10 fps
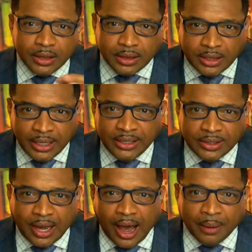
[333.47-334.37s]
These
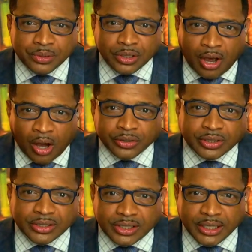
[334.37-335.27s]
cops
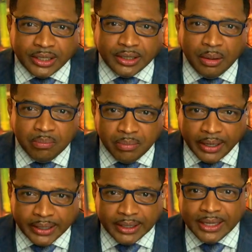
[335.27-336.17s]
cost the city
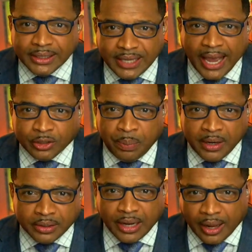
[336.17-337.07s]
money,
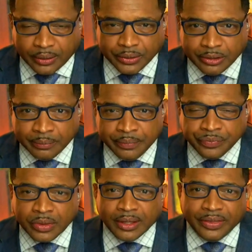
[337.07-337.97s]
taxpayer dollars.
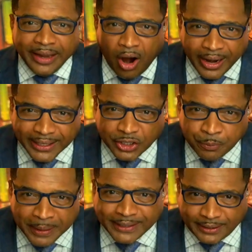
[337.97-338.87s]
They are
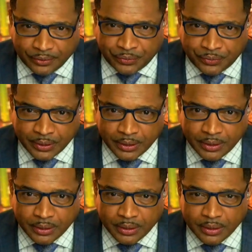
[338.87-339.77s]
expensive,
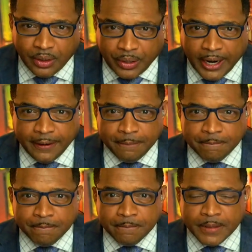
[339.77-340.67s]
okay?
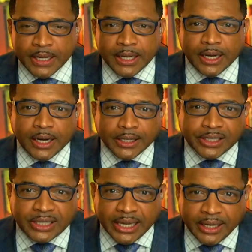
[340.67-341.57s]
A
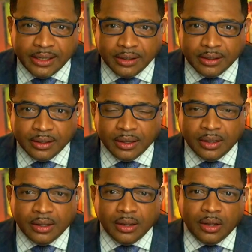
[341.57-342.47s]
city
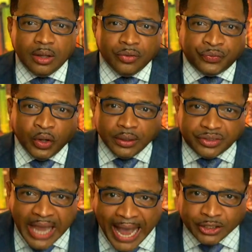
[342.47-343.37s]
full of
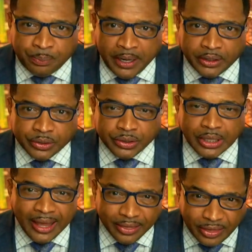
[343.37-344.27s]
taxpayers,
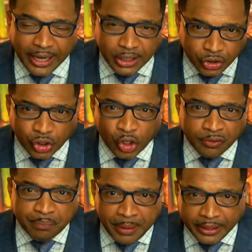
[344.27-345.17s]
they
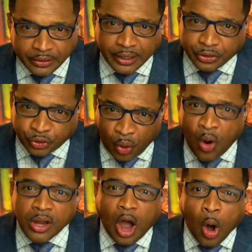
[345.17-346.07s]
deserve better than
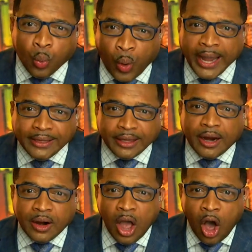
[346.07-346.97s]
throwing away
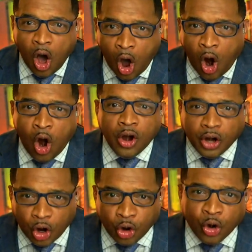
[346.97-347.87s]
their hard
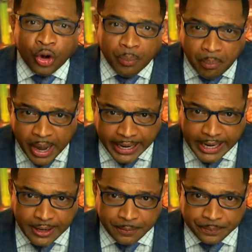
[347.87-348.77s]
earned money